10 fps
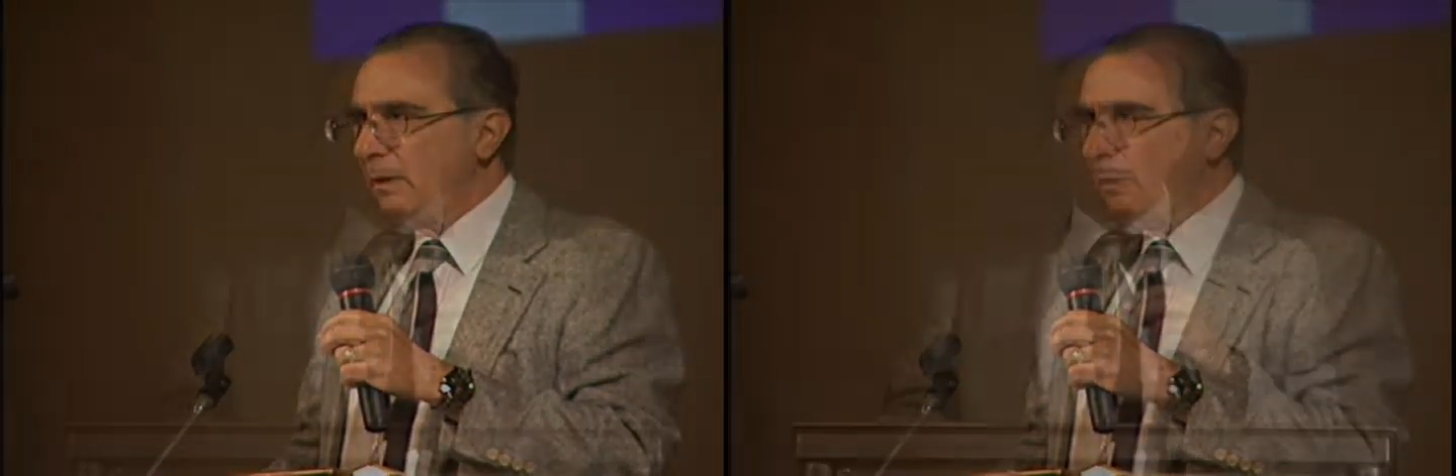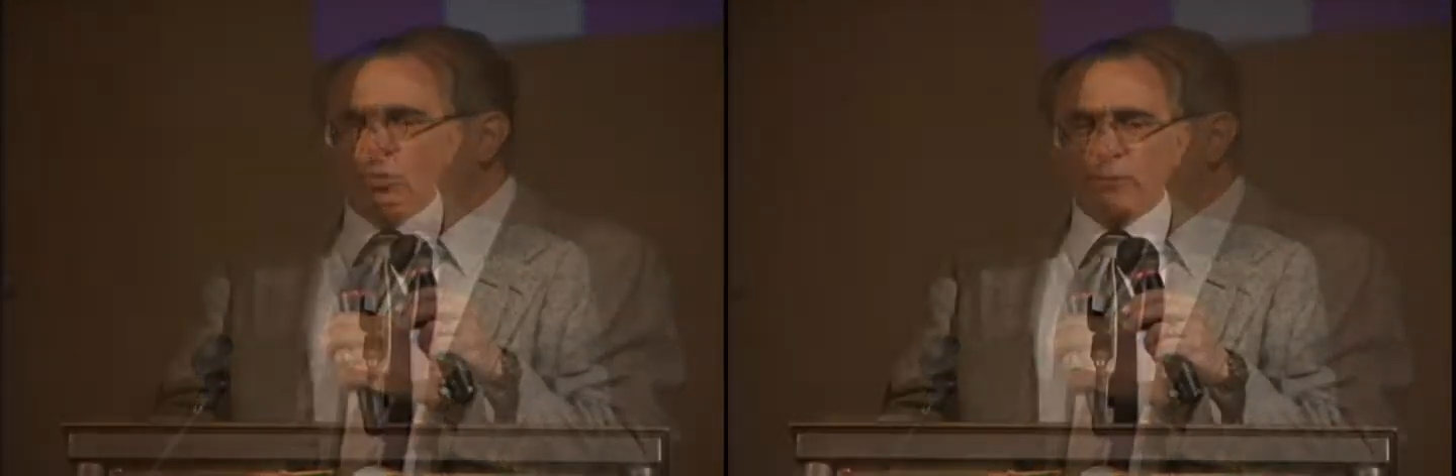
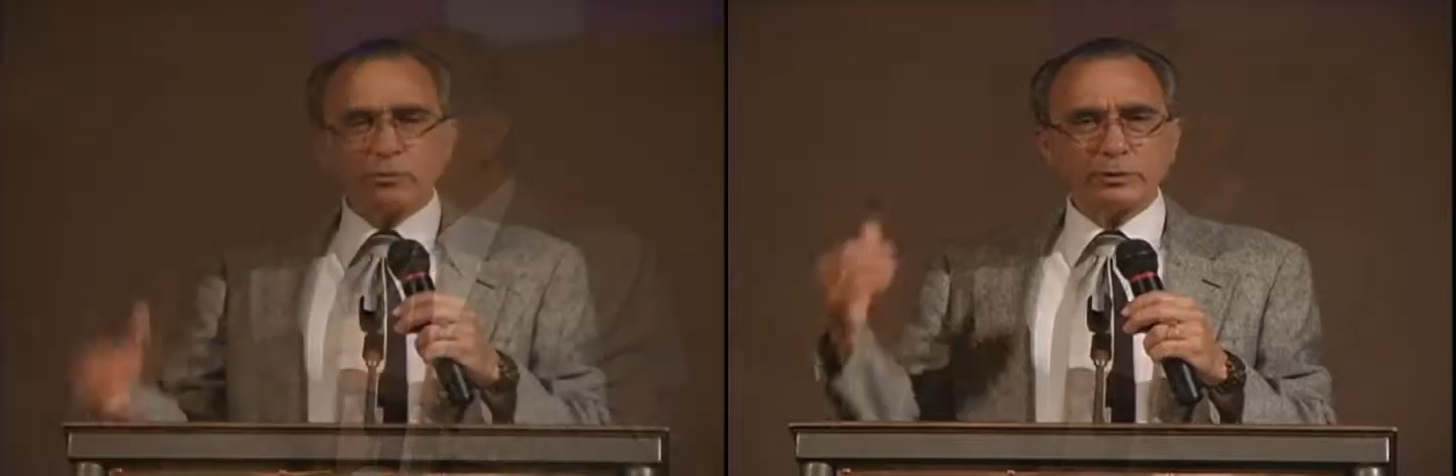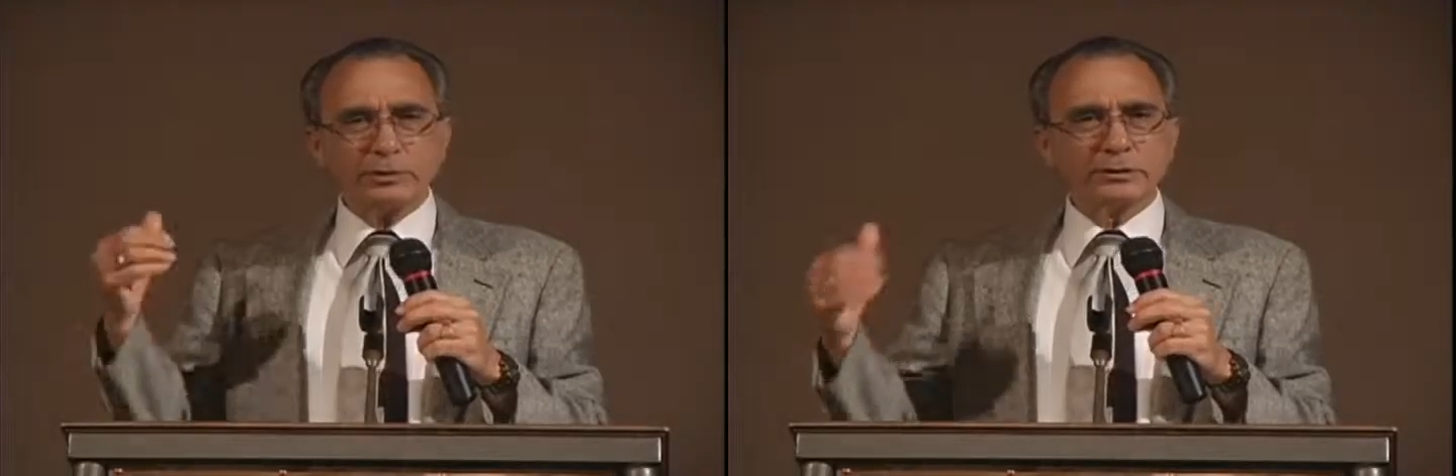Why were
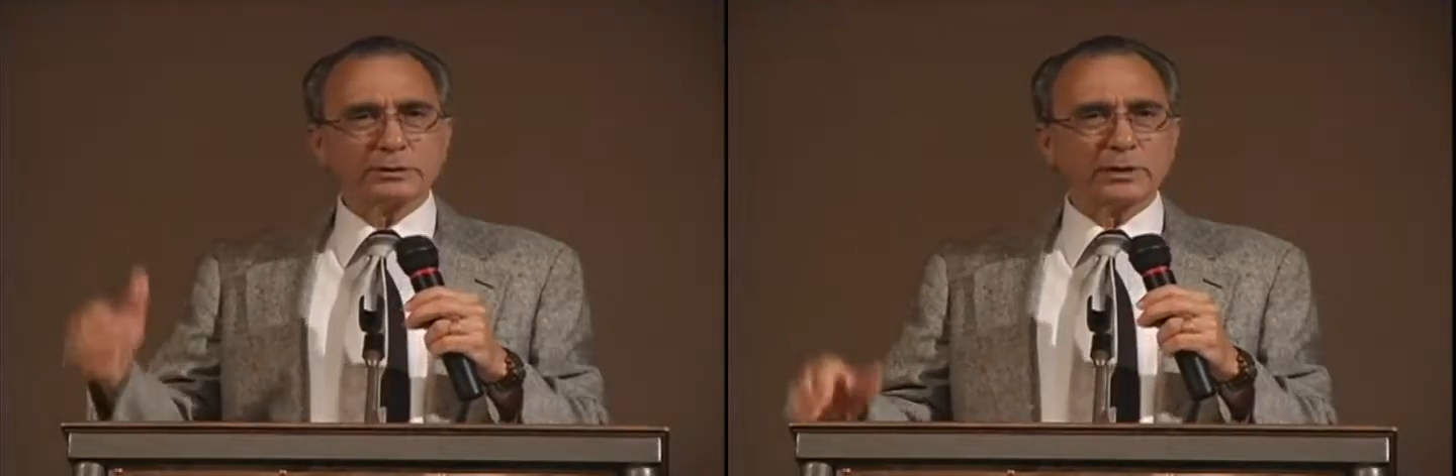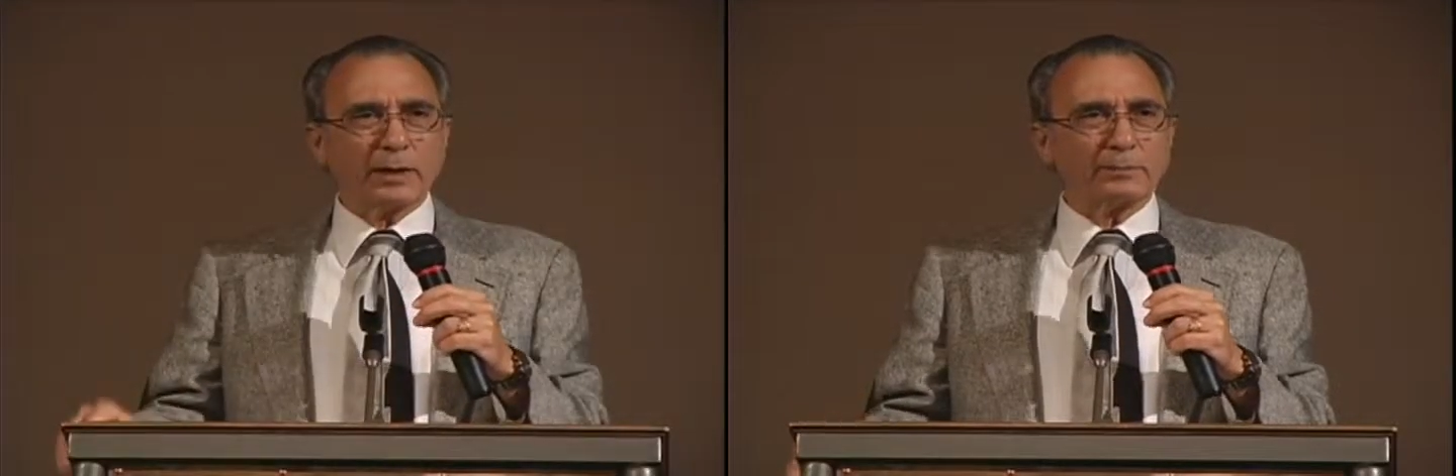these
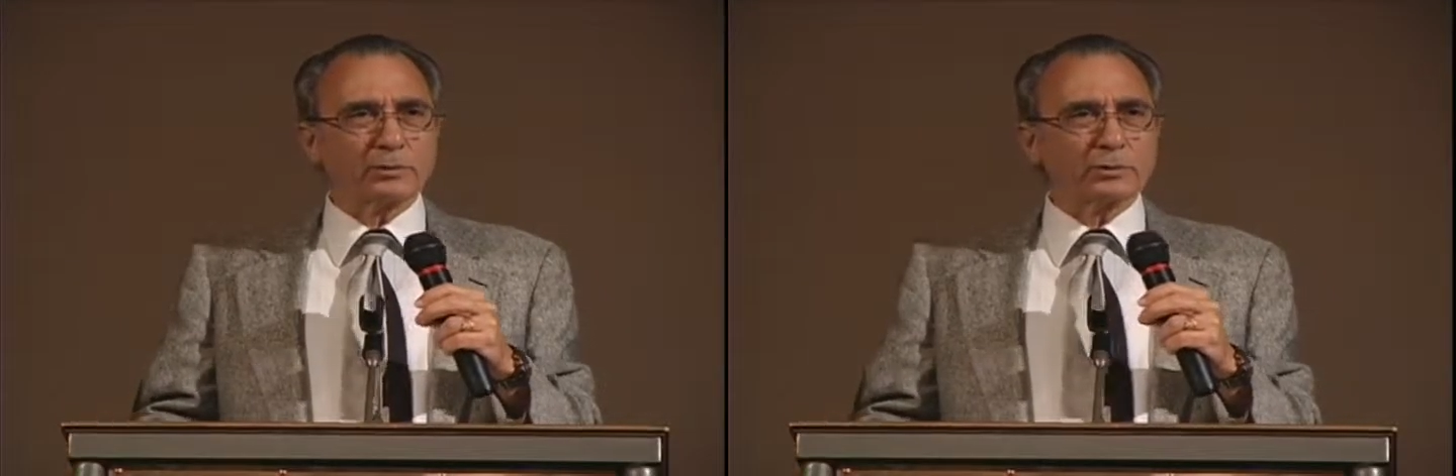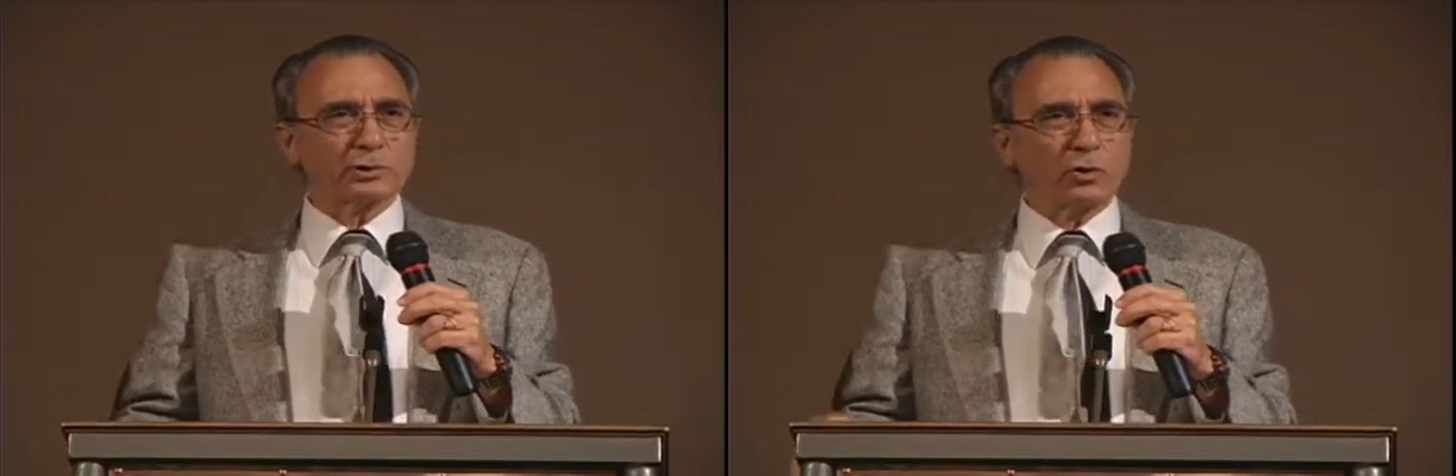
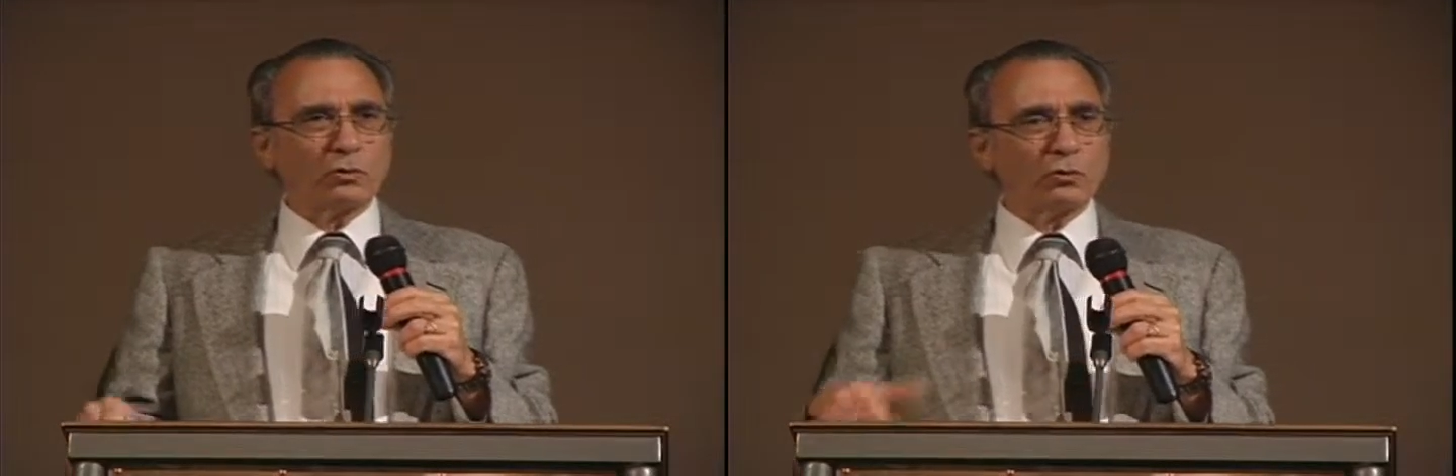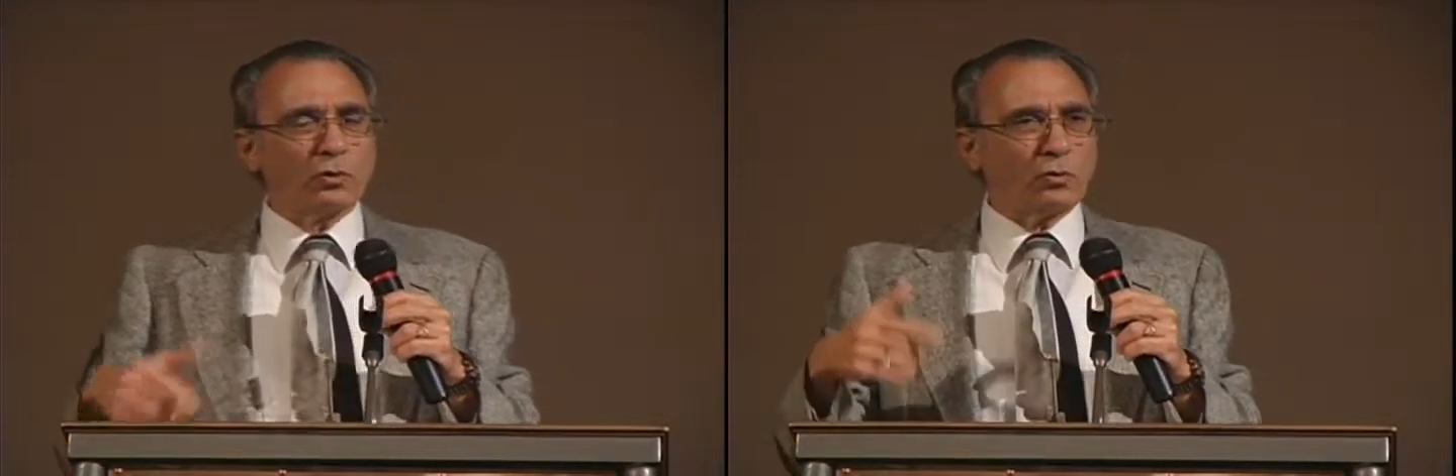disciples so